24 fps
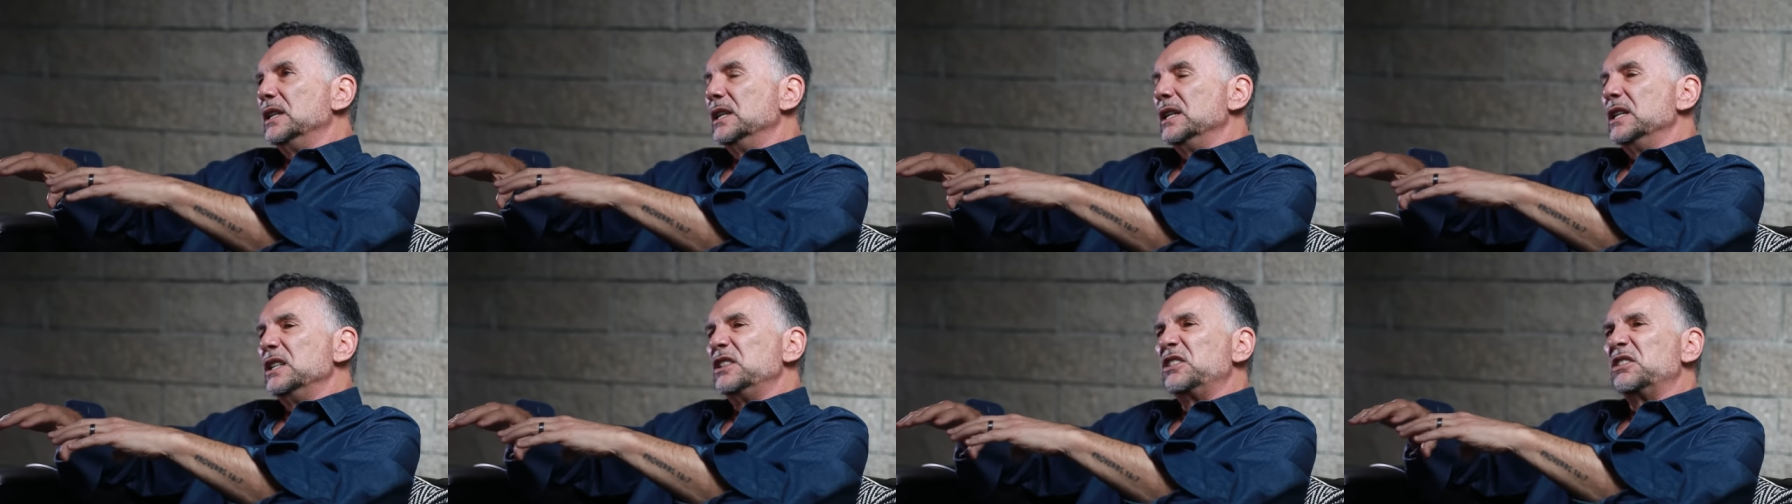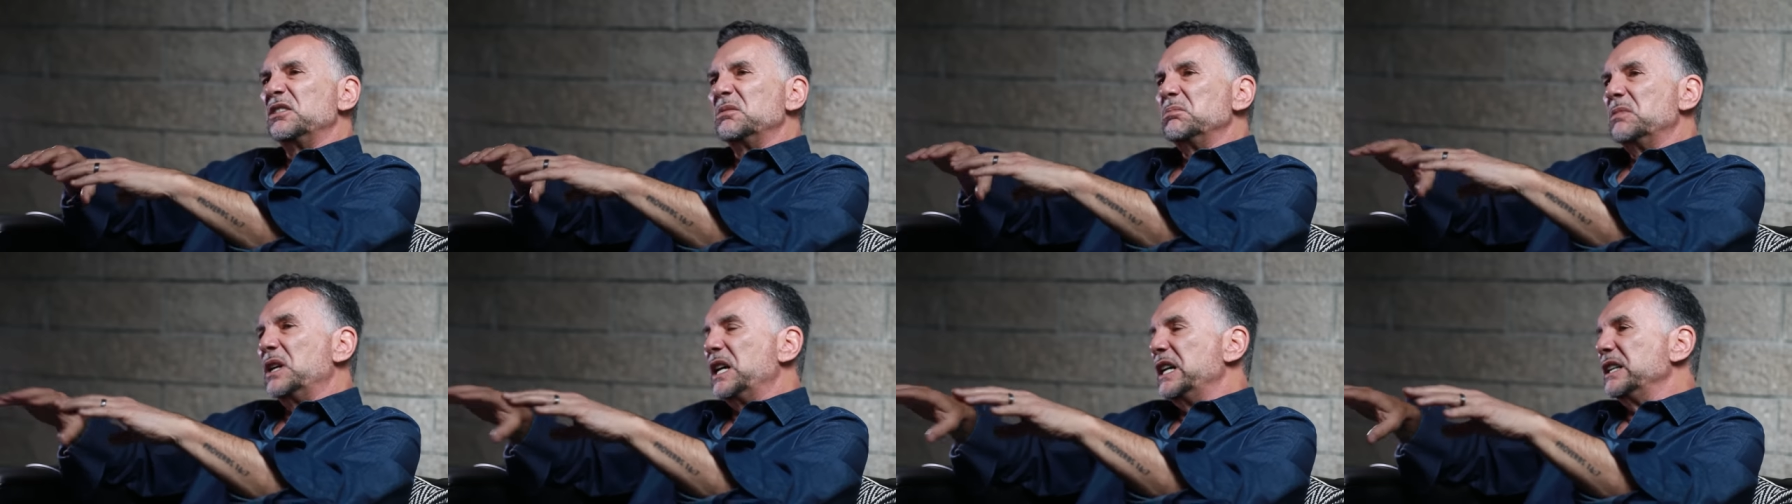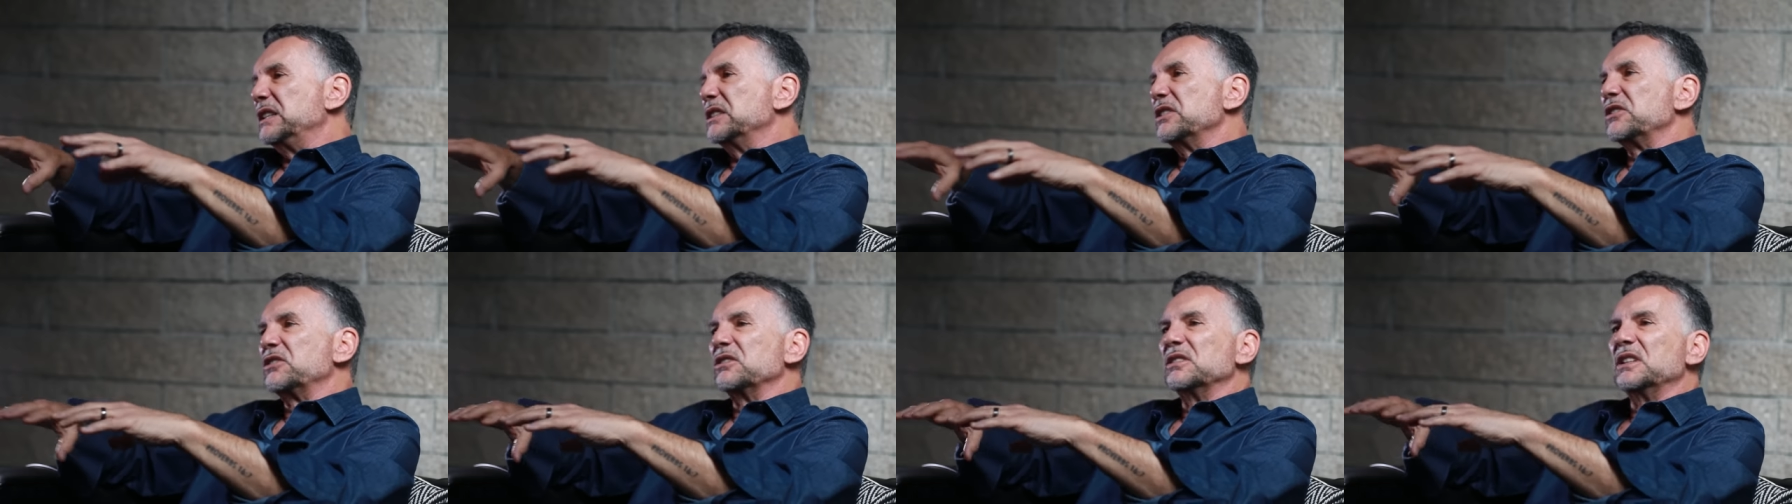he said,
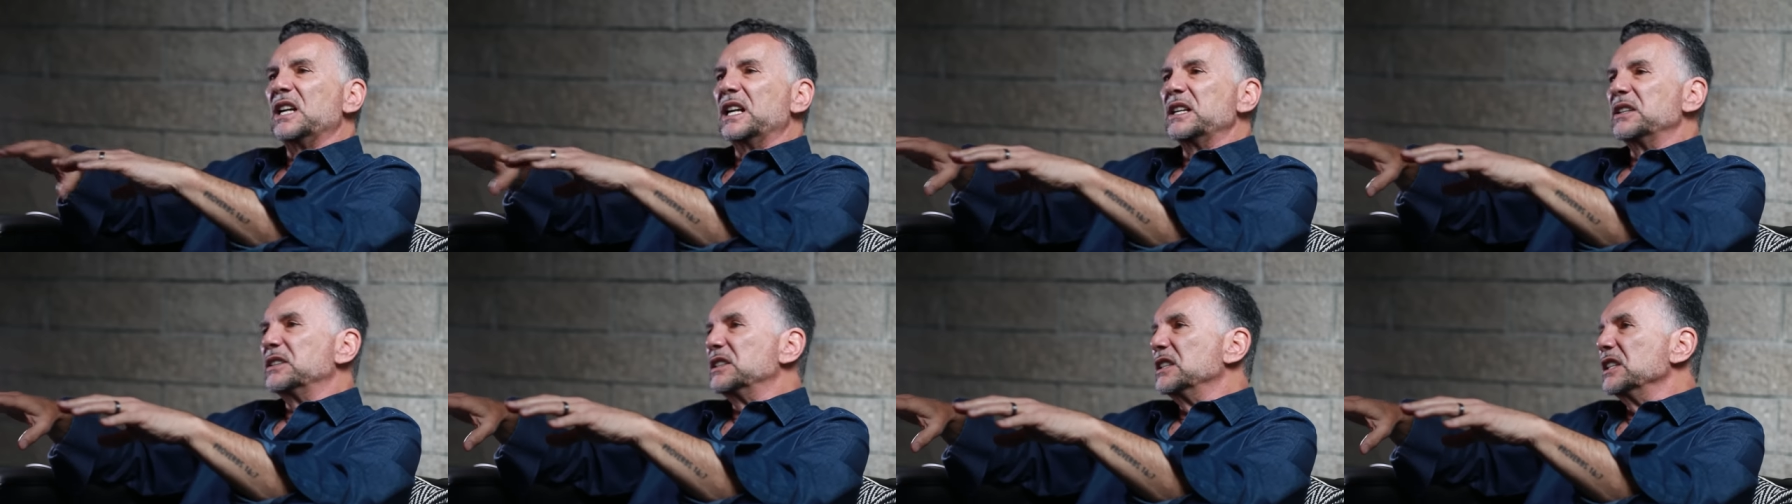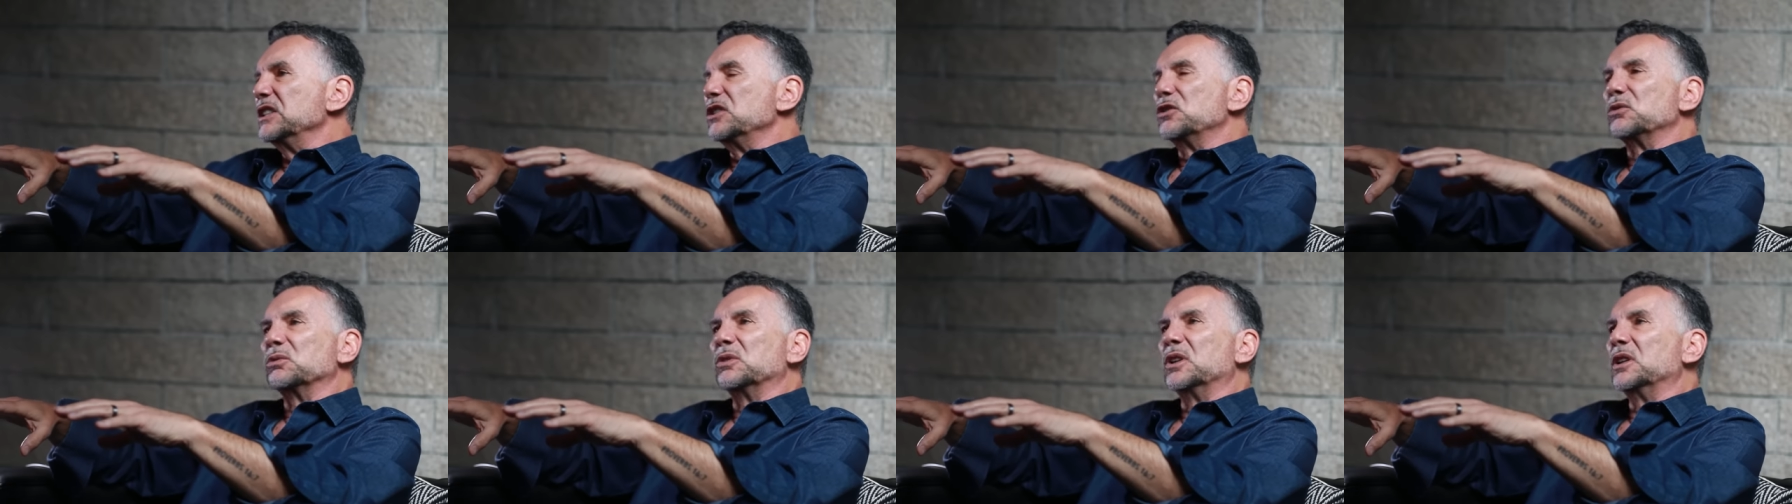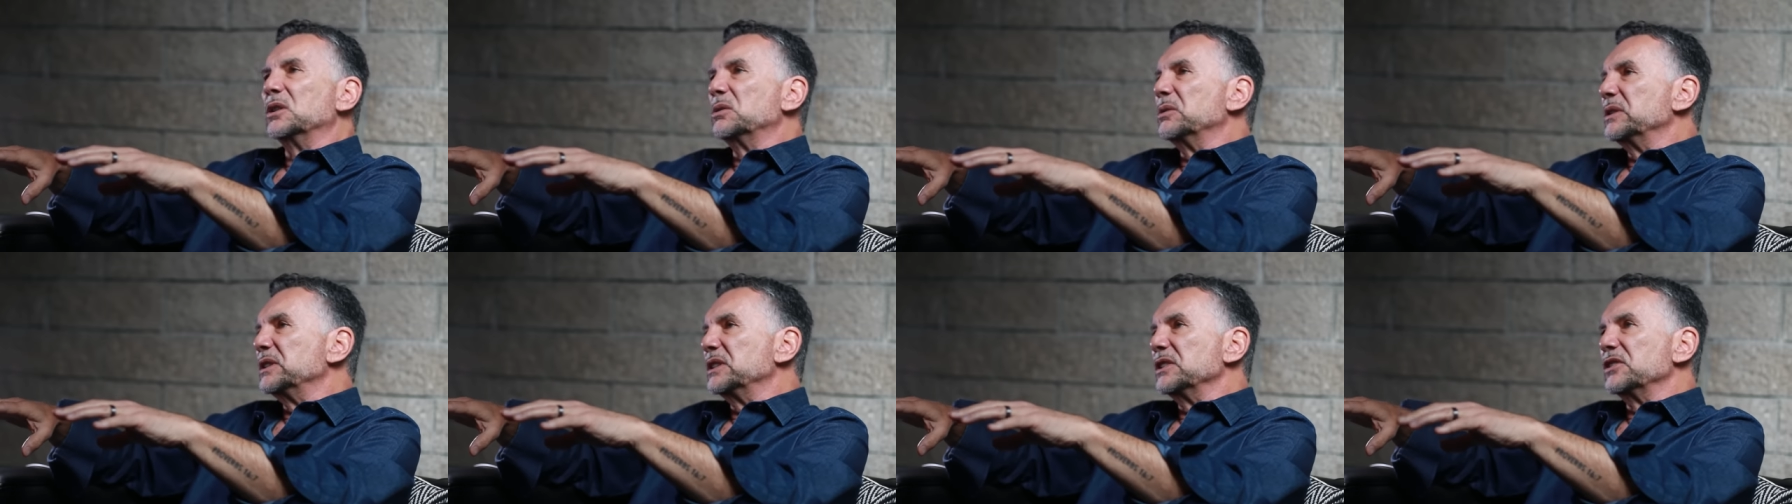Mike, there's a lot of things
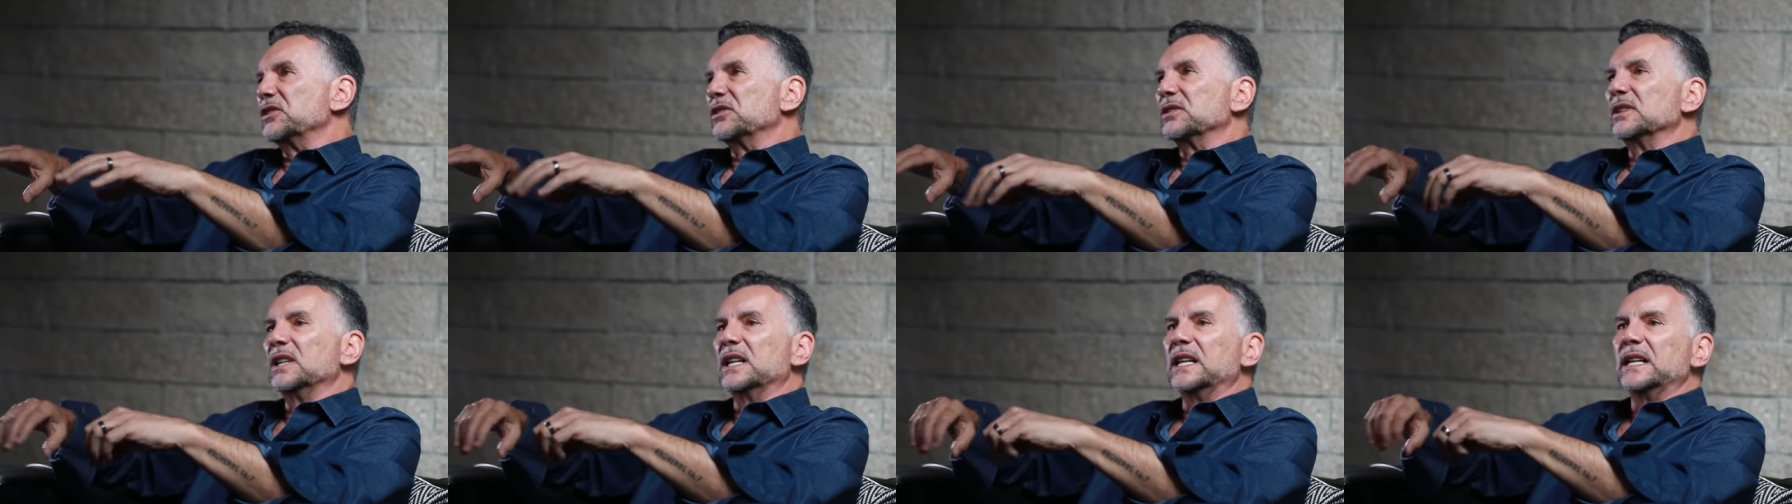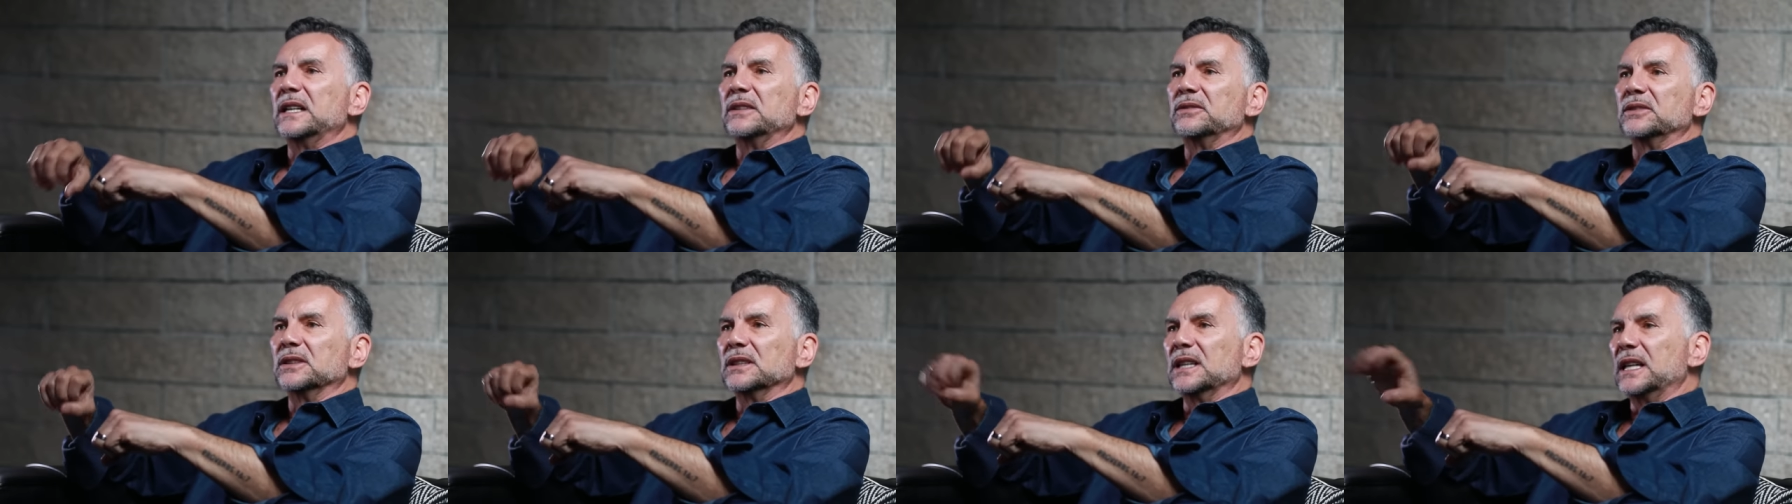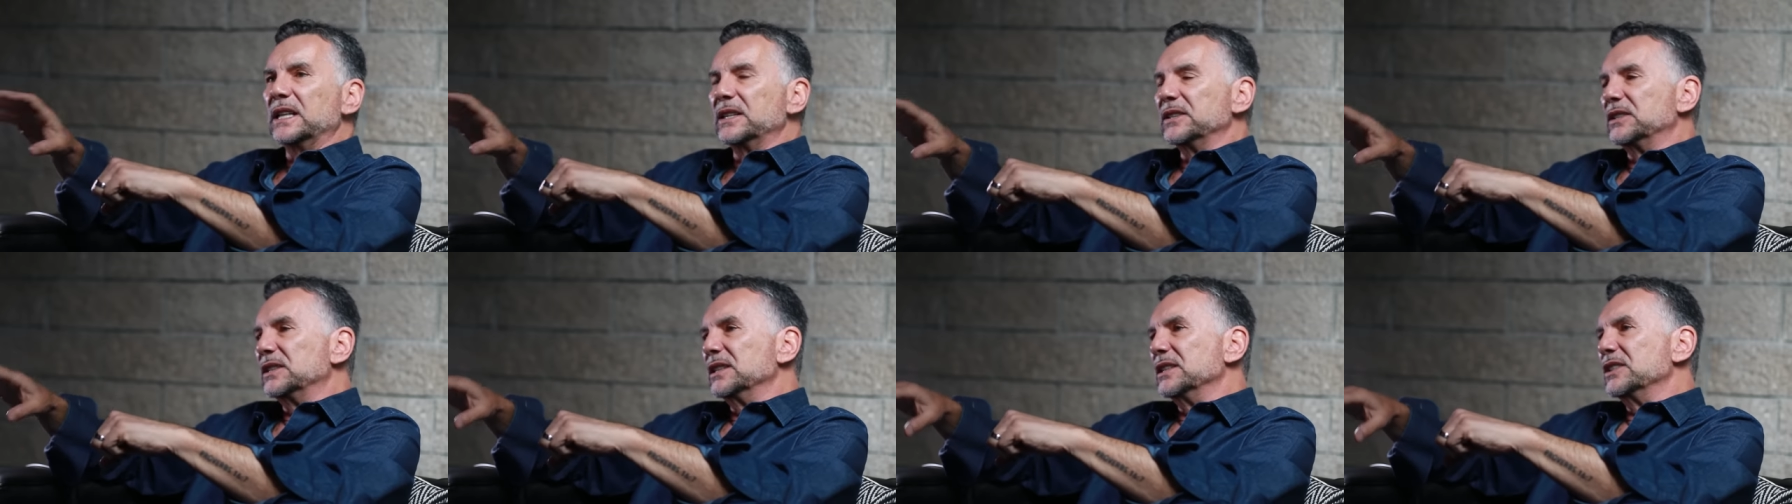wrong with this life. A
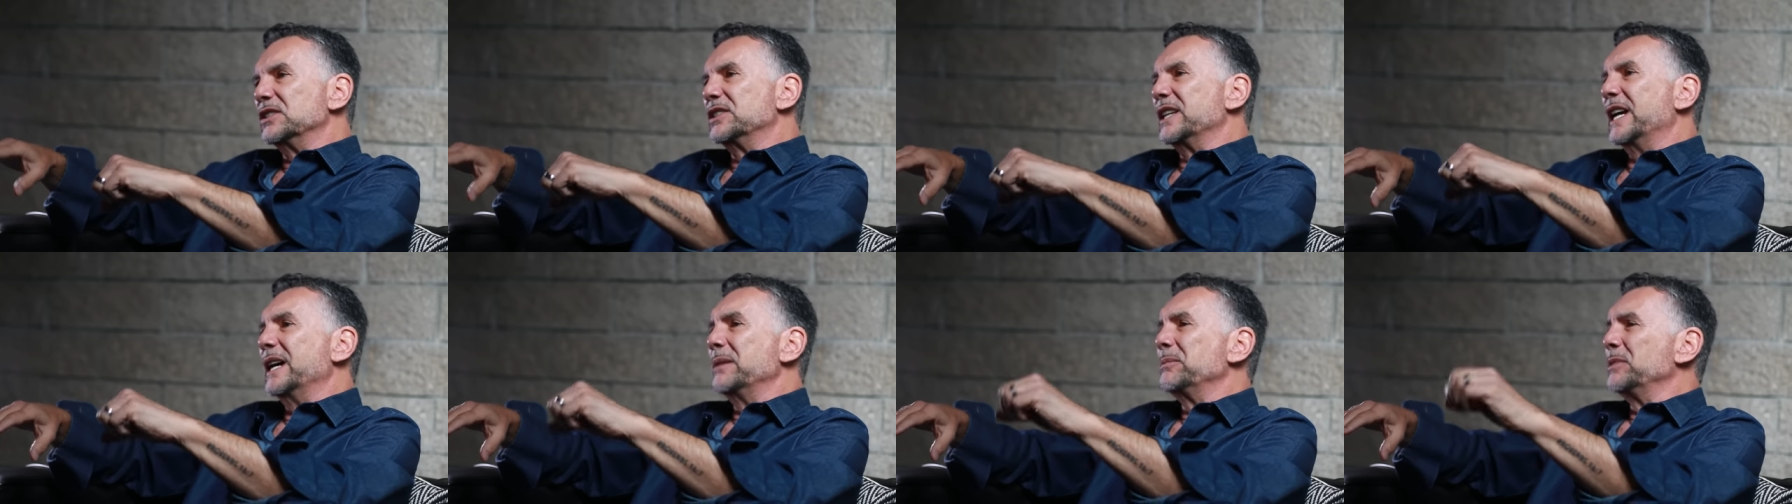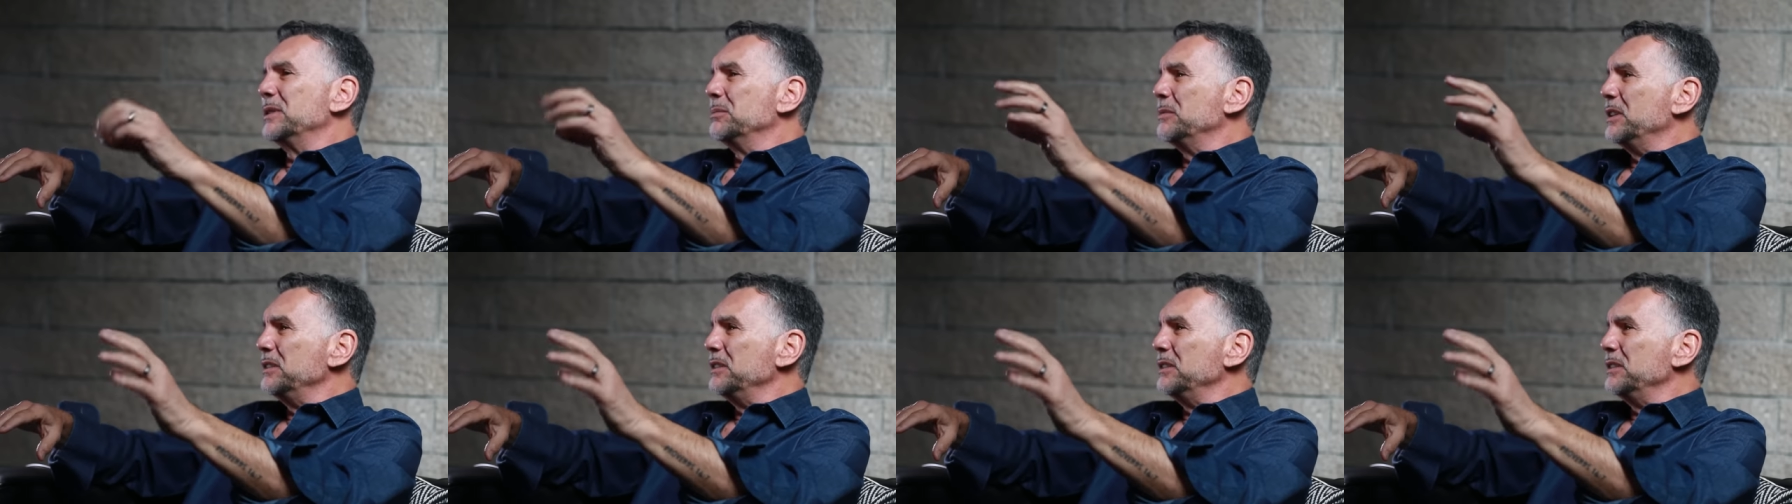lot of things happen.